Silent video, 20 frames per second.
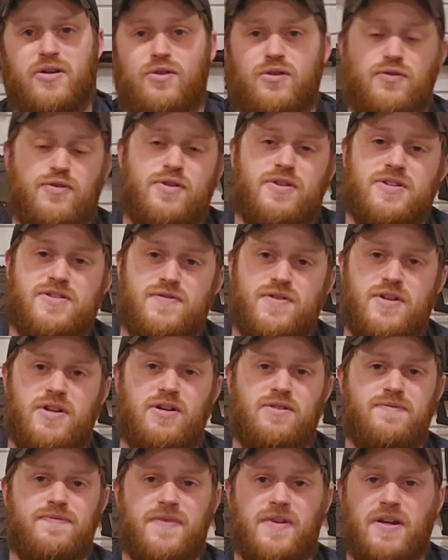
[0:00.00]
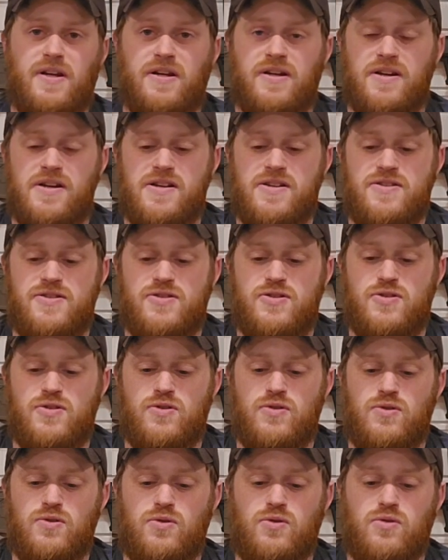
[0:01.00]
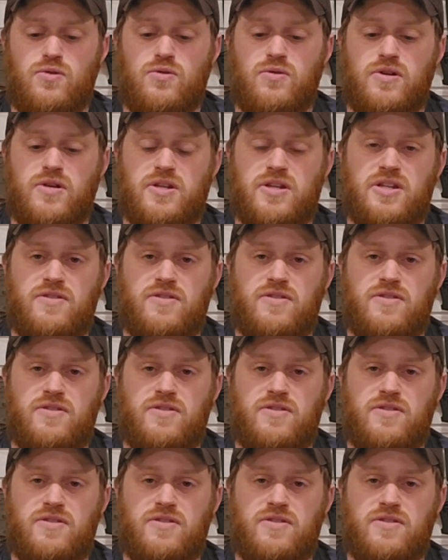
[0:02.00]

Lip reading: goal for this video is to